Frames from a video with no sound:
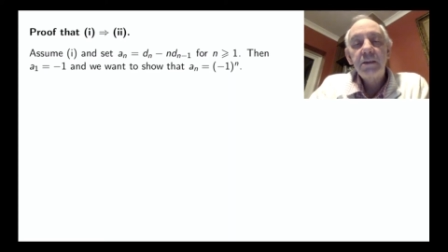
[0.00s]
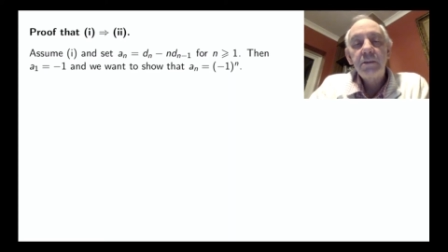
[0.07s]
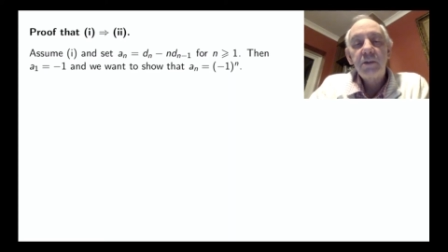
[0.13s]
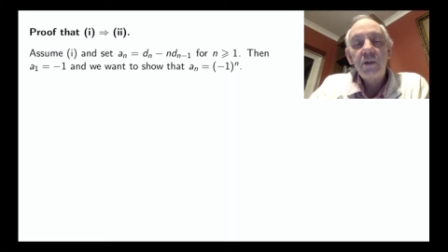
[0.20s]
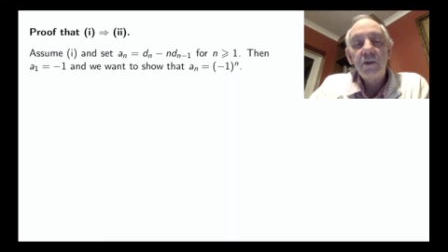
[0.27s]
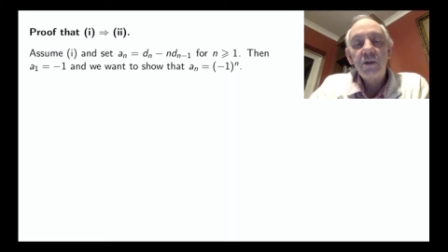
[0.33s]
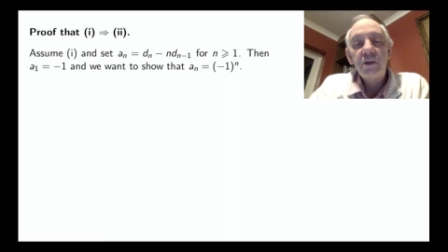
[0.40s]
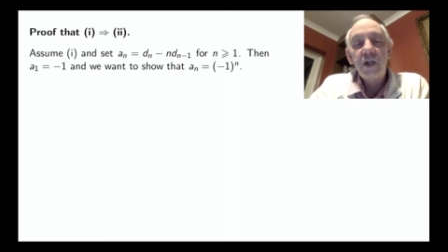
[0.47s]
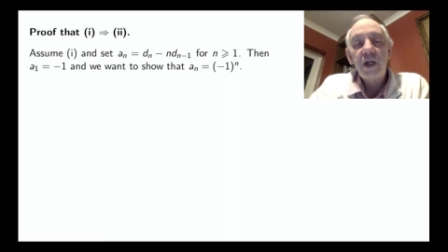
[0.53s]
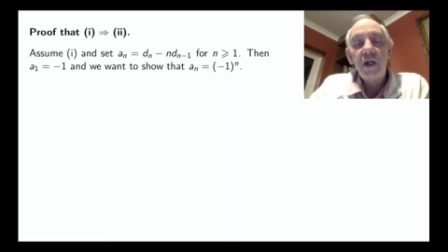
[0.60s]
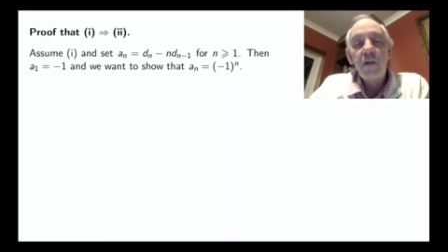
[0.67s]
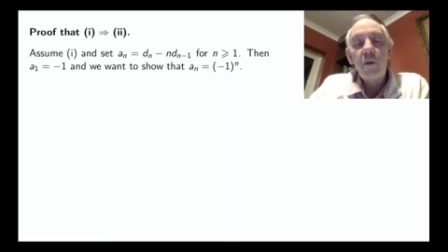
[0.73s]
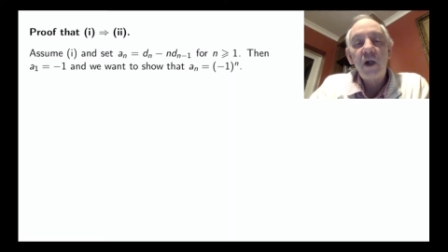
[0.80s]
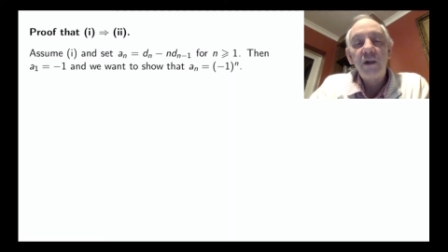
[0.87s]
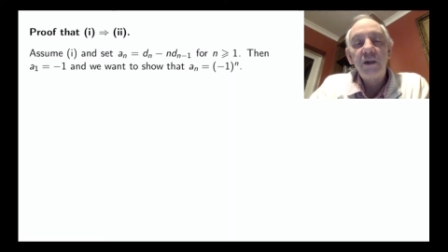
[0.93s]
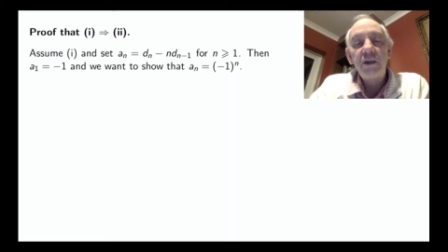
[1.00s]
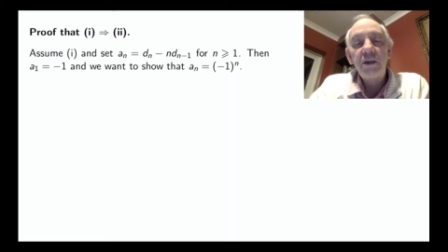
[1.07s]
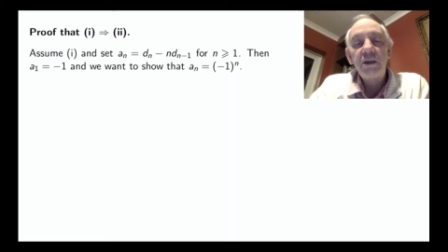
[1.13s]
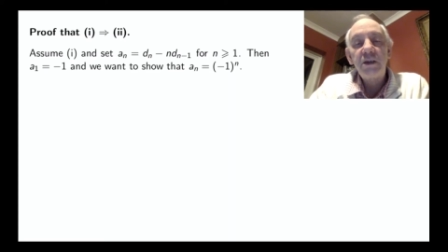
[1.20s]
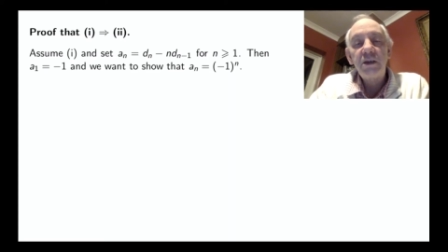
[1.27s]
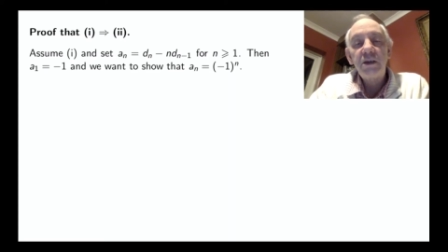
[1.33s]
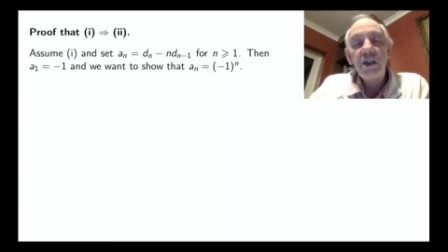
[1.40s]
because a1 is
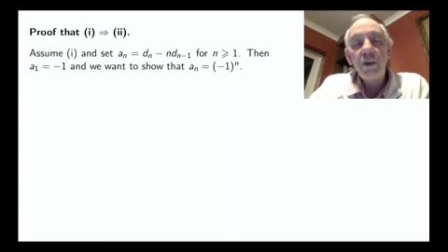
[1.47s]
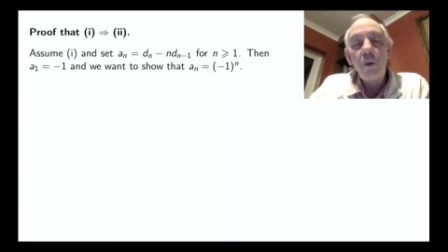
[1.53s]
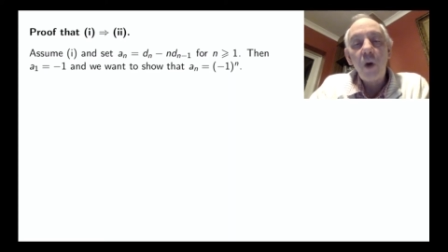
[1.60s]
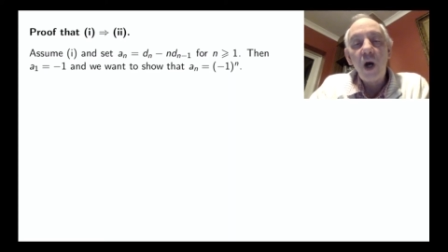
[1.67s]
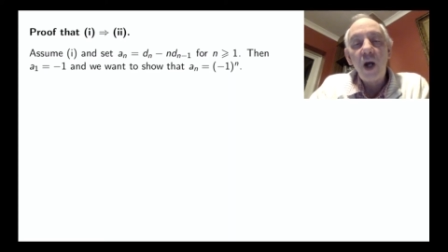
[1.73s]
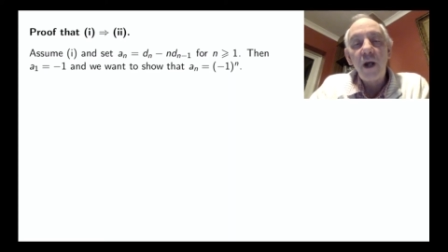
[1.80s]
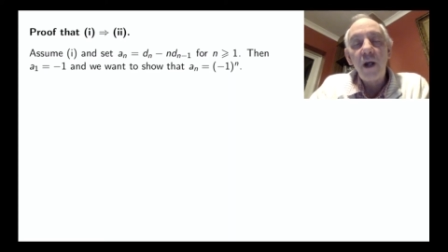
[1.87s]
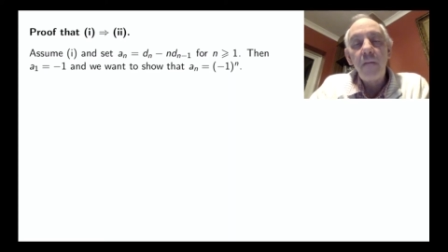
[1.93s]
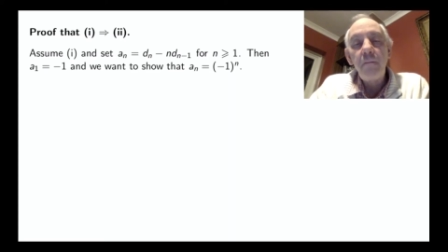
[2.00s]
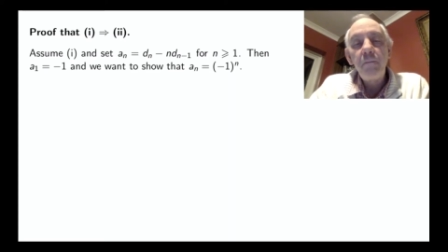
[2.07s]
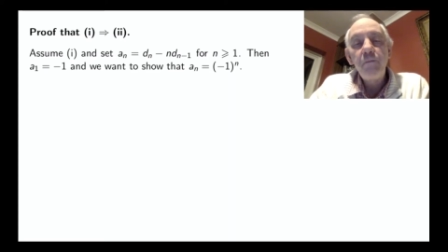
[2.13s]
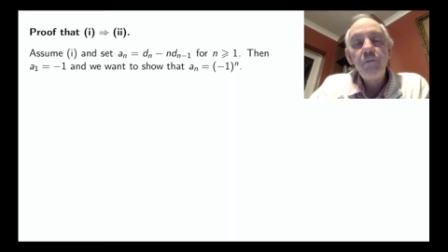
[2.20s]
d1,